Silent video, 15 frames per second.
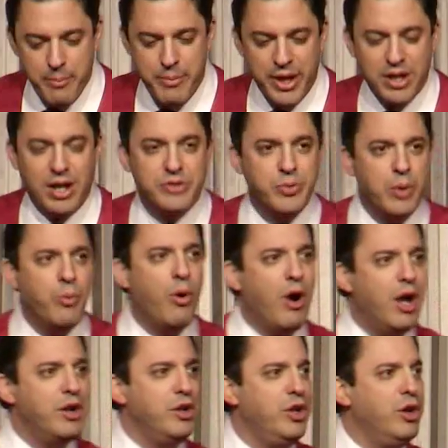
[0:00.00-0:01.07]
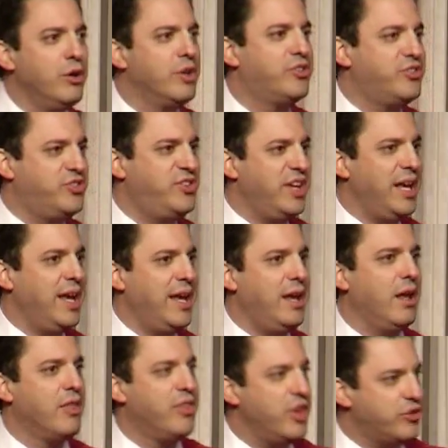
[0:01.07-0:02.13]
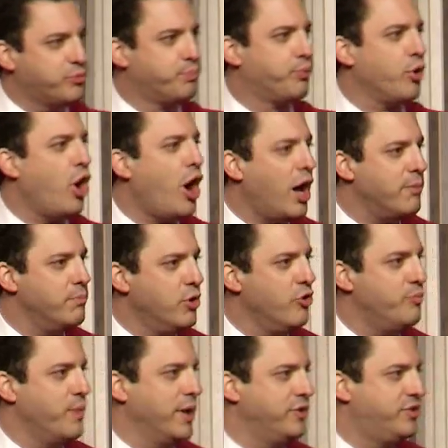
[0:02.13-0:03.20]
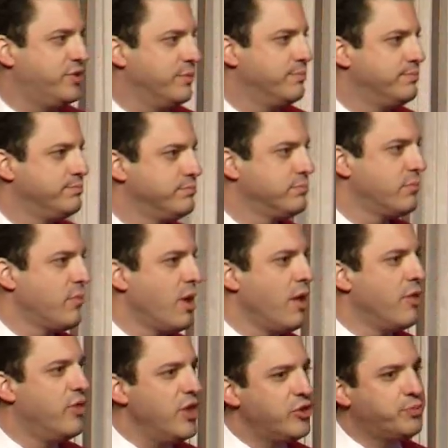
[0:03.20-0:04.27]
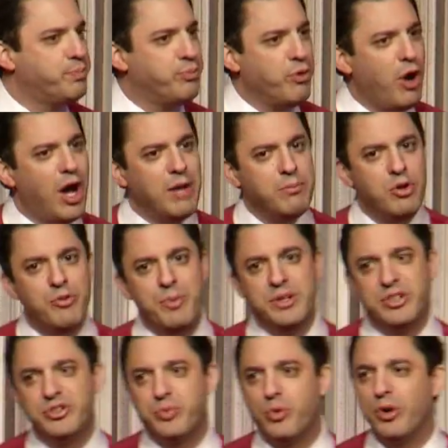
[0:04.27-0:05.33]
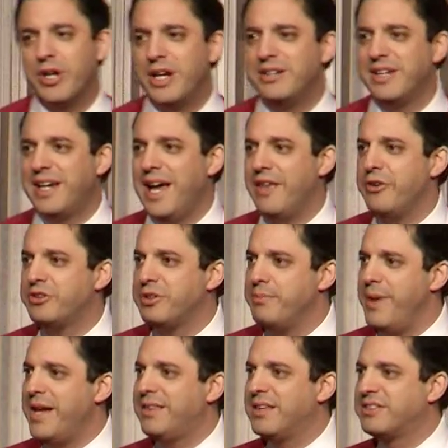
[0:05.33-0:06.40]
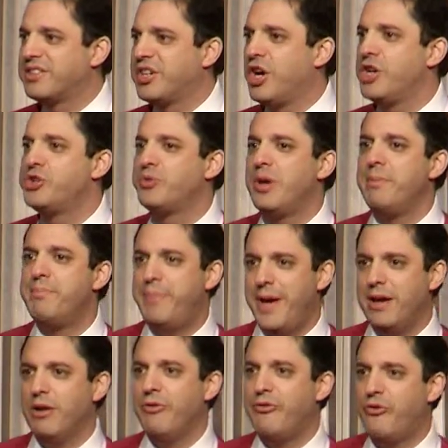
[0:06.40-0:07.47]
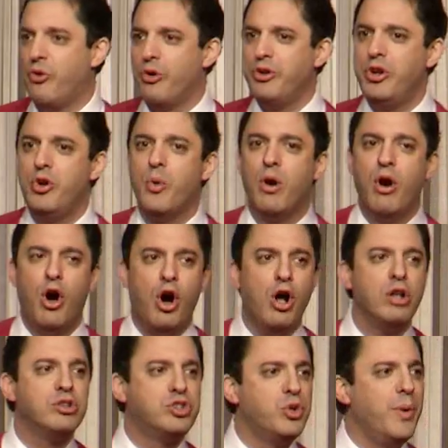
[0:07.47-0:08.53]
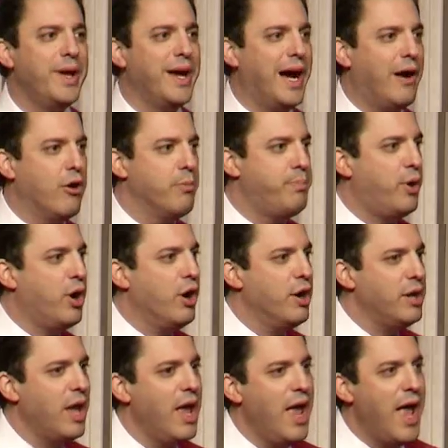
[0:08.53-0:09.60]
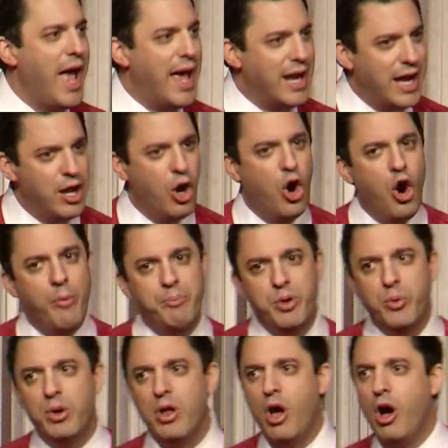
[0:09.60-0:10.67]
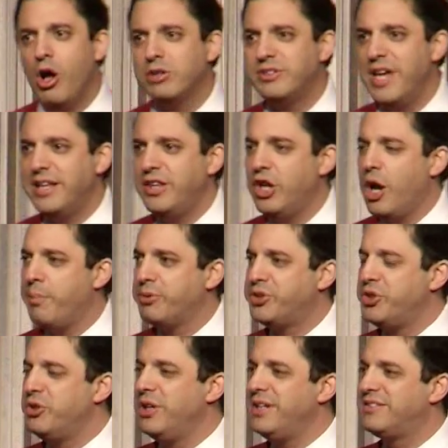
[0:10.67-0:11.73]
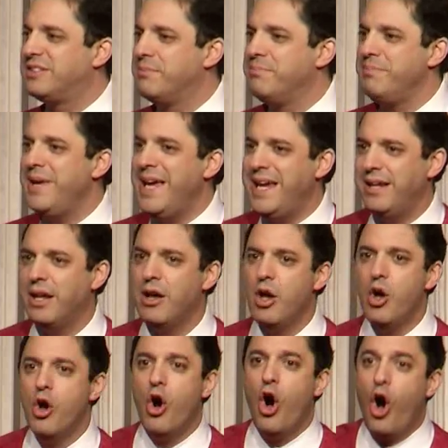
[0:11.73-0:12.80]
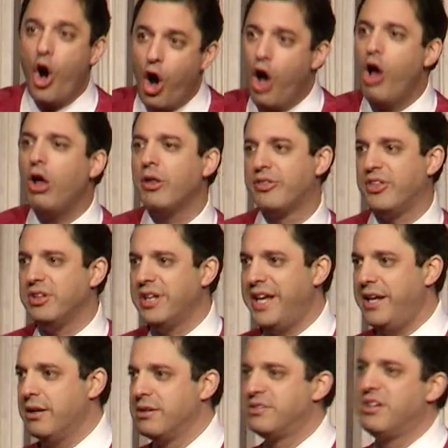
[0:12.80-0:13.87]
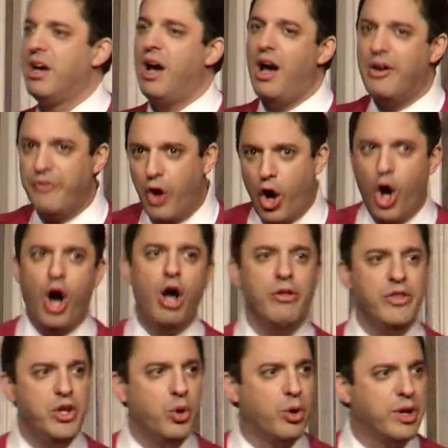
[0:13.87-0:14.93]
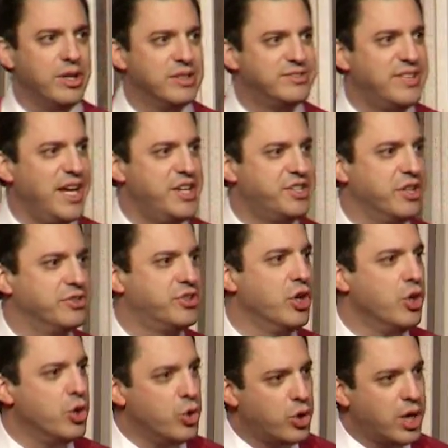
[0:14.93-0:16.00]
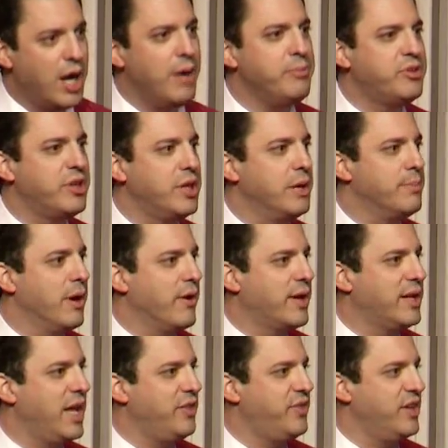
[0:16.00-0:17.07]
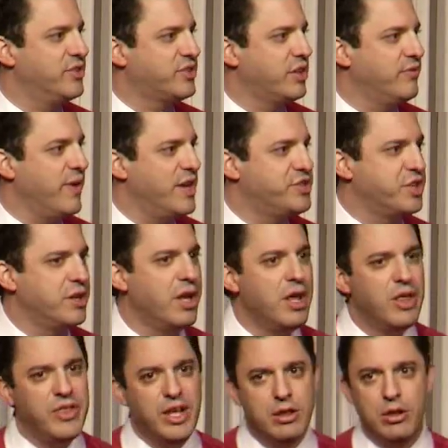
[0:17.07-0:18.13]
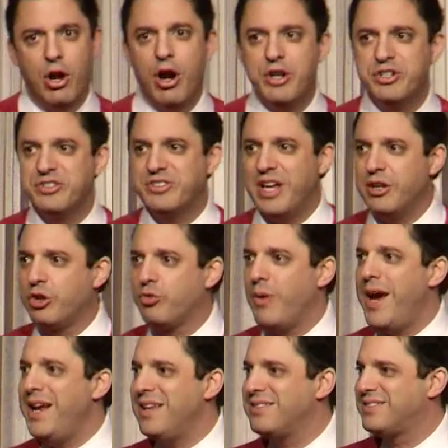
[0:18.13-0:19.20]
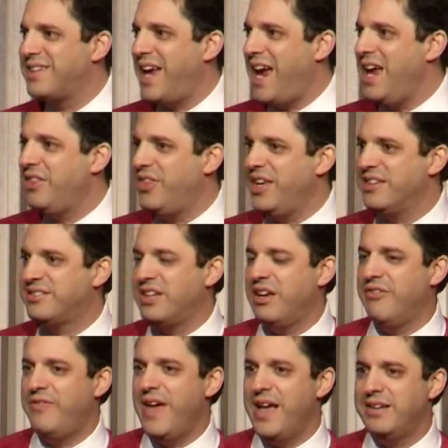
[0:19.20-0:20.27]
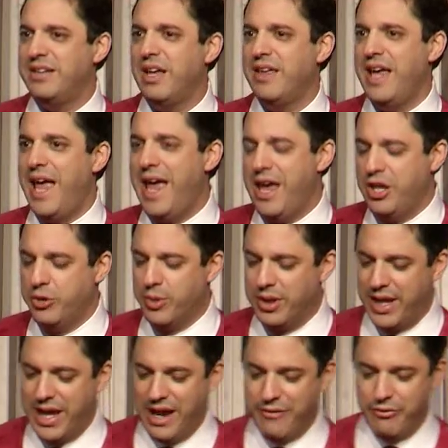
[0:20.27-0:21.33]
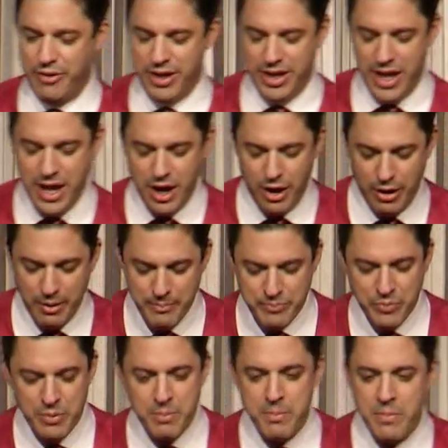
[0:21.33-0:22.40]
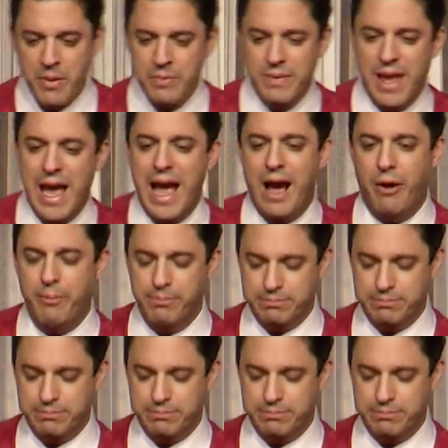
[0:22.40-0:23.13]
because we want you to see this broad movement. This broad movement is working together to make this country better for you. We're all doing our part, and I hope you will all take the opportunity to meet all the leaders of all the organizations who come to the American Atheist Convention, the largest and greatest atheist event annually every year. Now,